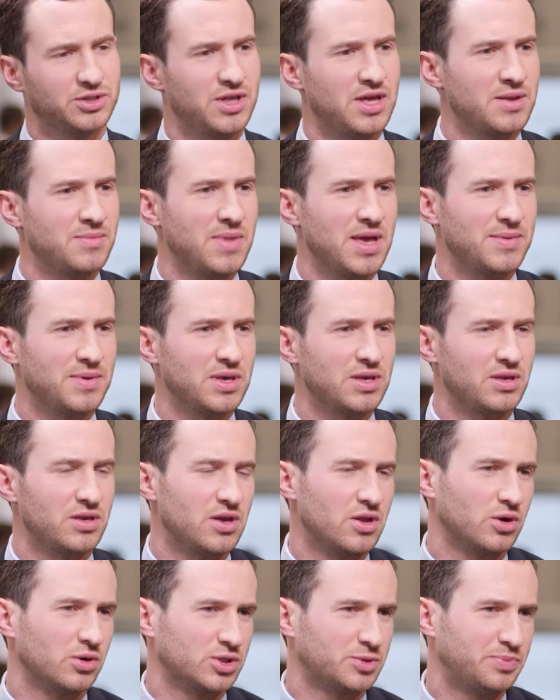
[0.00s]
then, maybe, you
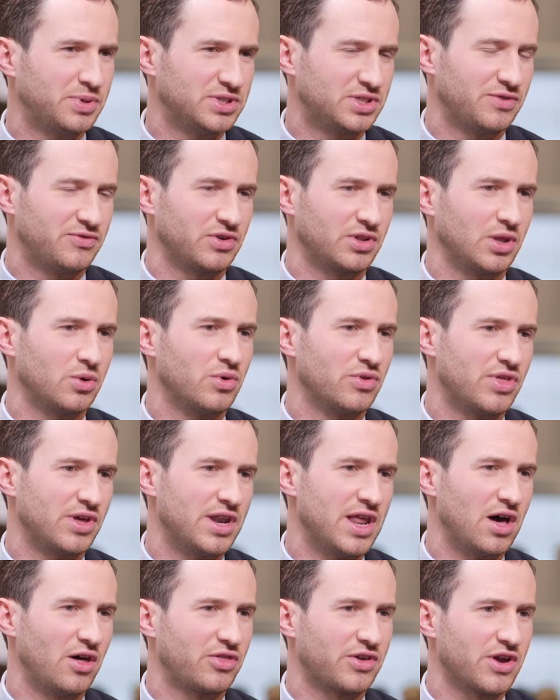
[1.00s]
know, specifically
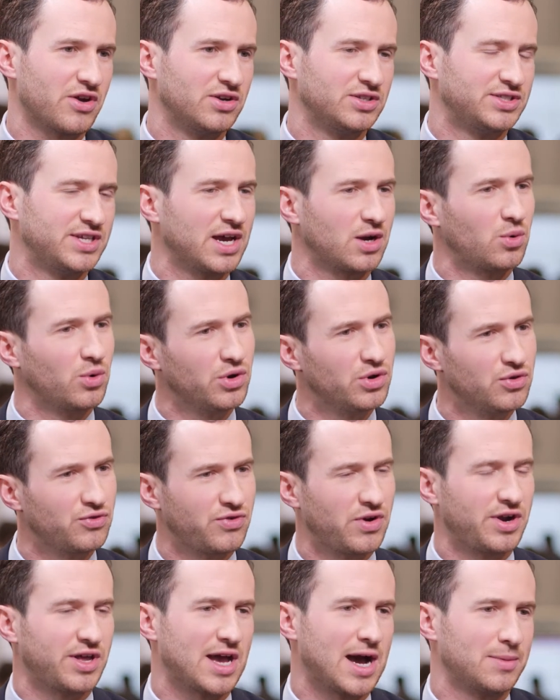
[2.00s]
within healthcare and tech, what are you
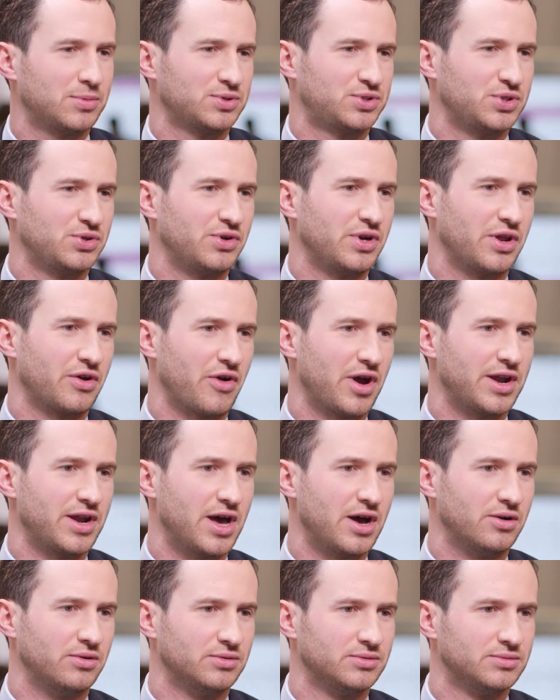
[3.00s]
finding opportunity right
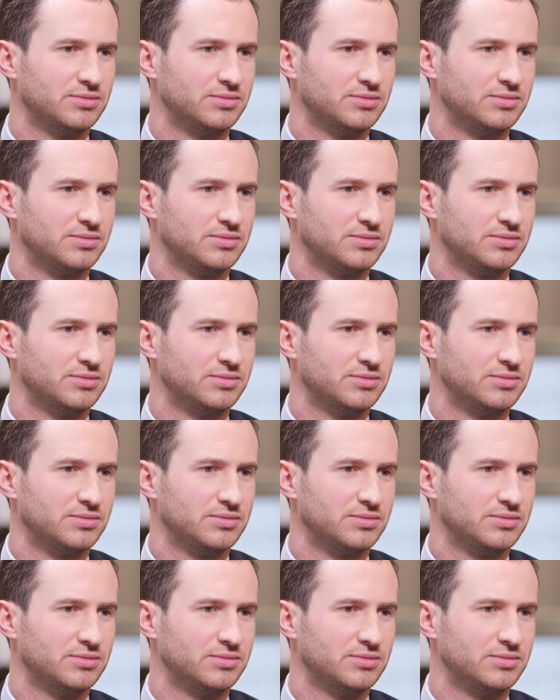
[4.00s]
now?